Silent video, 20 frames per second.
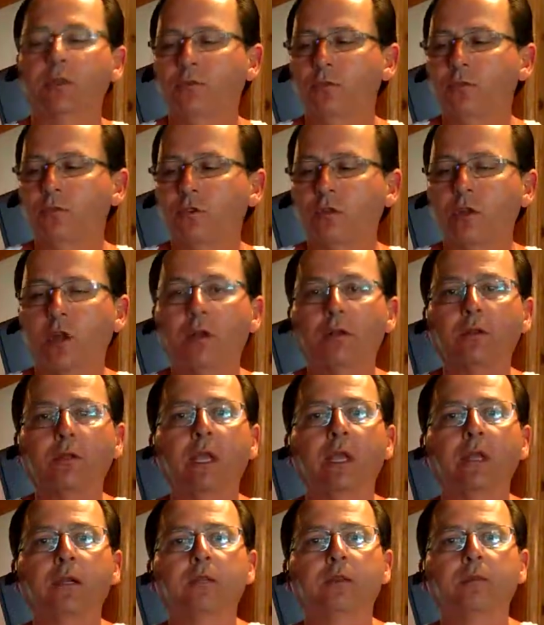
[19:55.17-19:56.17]
if you start
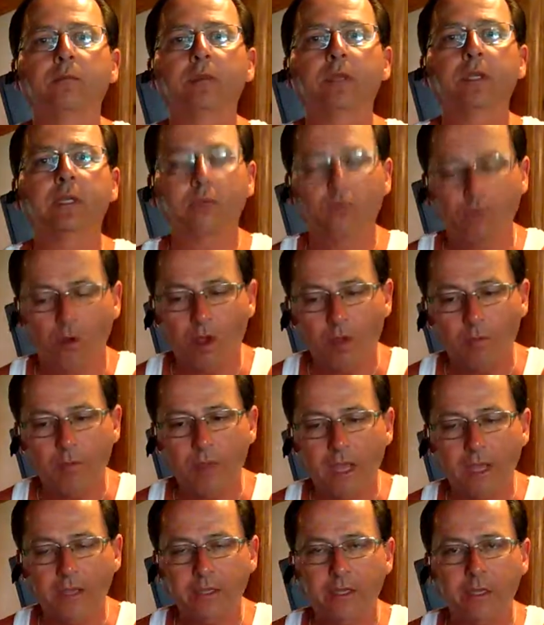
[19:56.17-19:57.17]
letting them crawl
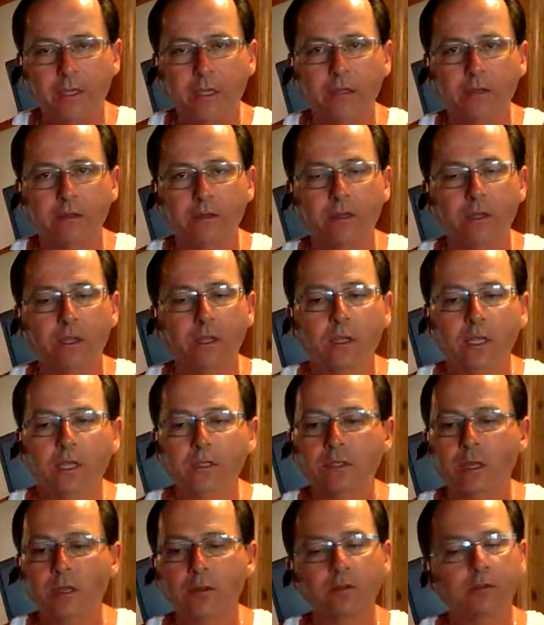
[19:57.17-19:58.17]
back in,
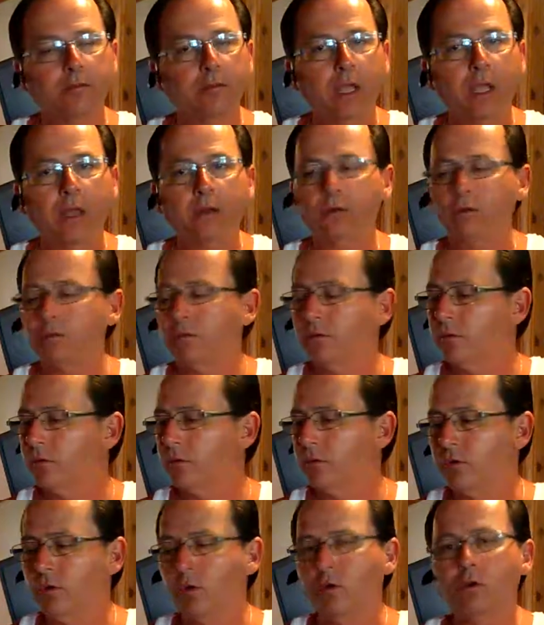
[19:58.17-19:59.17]
it doesn't matter.
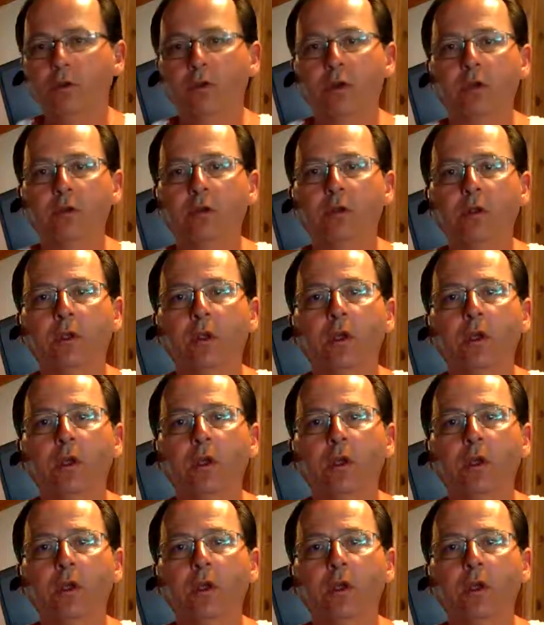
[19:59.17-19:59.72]
They're no good.